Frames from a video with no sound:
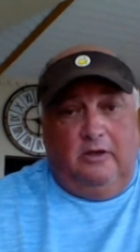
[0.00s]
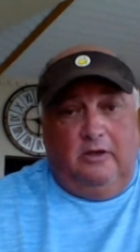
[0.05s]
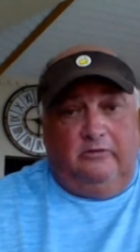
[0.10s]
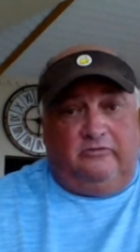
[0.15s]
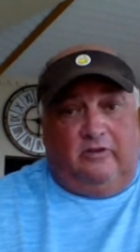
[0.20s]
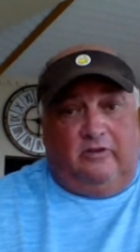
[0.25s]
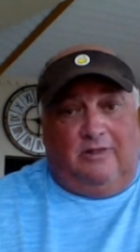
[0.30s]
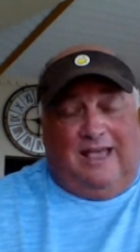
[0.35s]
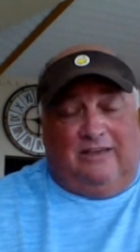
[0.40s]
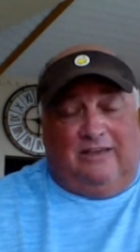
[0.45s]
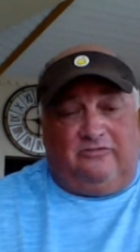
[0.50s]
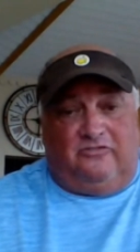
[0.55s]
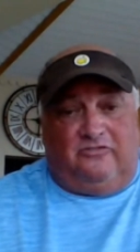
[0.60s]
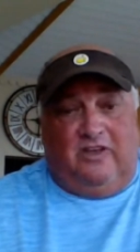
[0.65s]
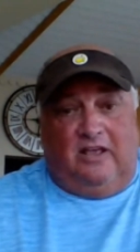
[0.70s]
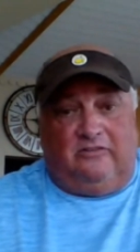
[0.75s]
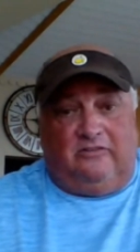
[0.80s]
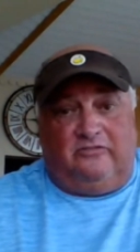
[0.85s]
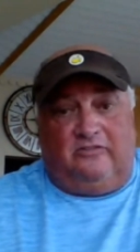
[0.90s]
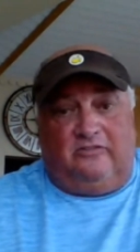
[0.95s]
it's the last
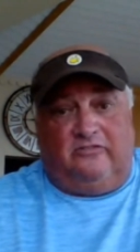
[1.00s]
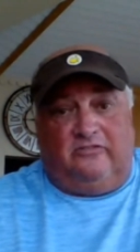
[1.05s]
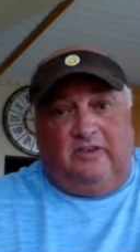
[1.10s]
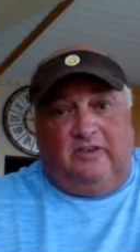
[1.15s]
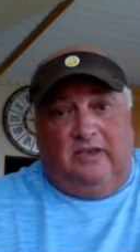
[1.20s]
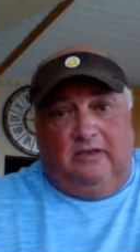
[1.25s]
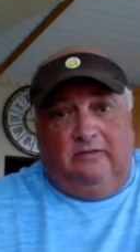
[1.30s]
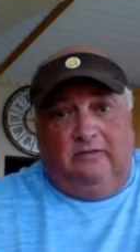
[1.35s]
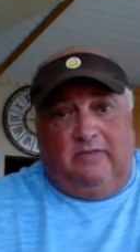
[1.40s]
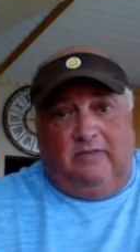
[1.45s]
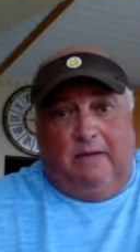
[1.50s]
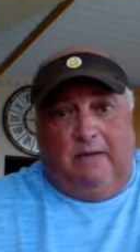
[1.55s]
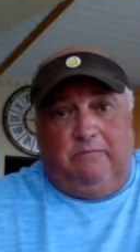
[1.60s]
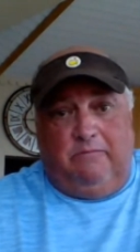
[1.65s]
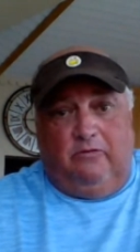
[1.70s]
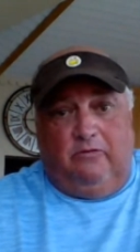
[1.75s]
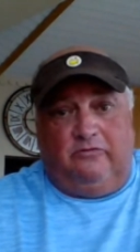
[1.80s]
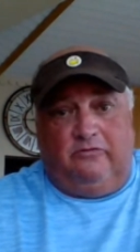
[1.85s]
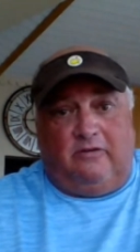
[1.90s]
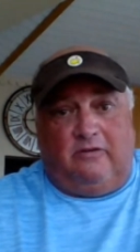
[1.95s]
chance to see that
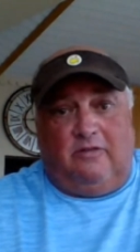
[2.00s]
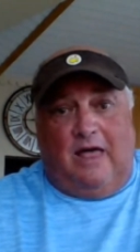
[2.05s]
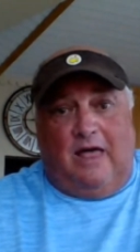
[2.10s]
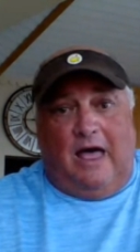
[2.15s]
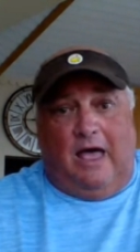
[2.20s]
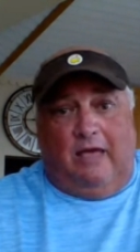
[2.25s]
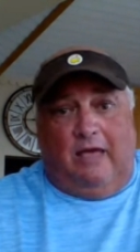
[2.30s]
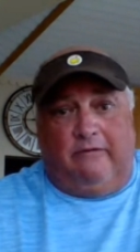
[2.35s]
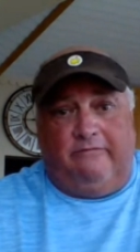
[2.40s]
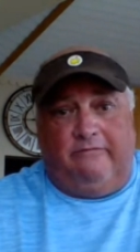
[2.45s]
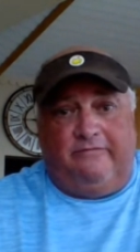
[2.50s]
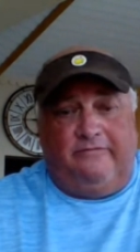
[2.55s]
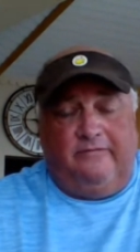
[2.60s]
music live,